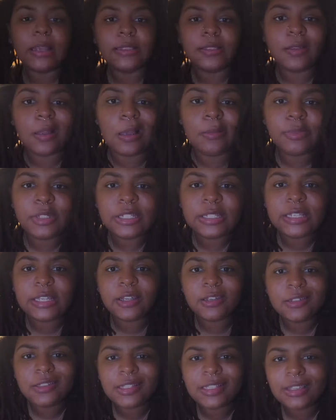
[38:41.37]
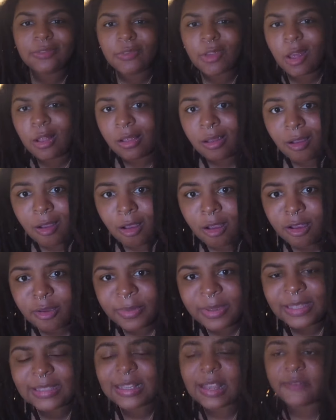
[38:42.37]
right, so I'm just here to give y'all a
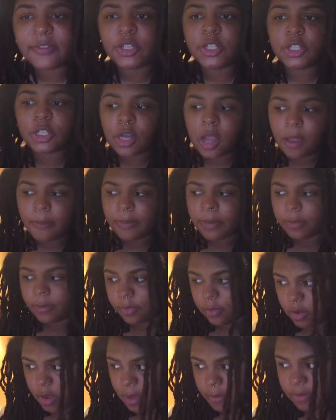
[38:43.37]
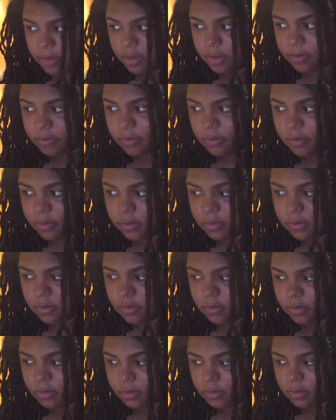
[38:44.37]
haul because I have a shopping problem.
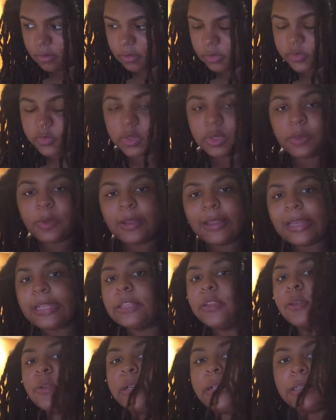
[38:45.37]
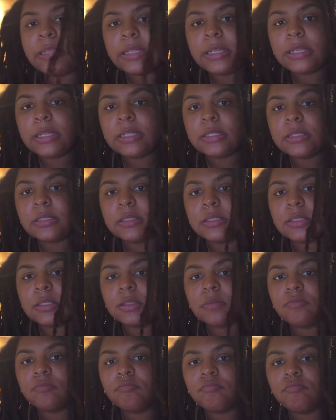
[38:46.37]
Serena bought like three things.
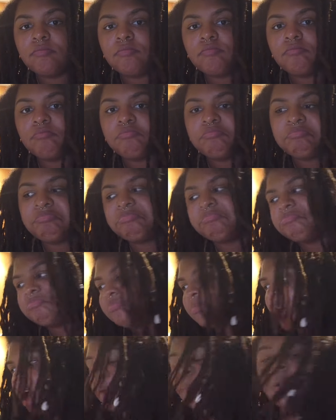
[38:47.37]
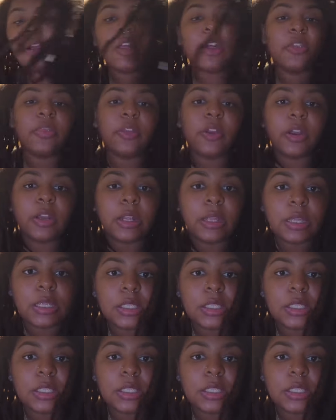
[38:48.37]
I brought like 30.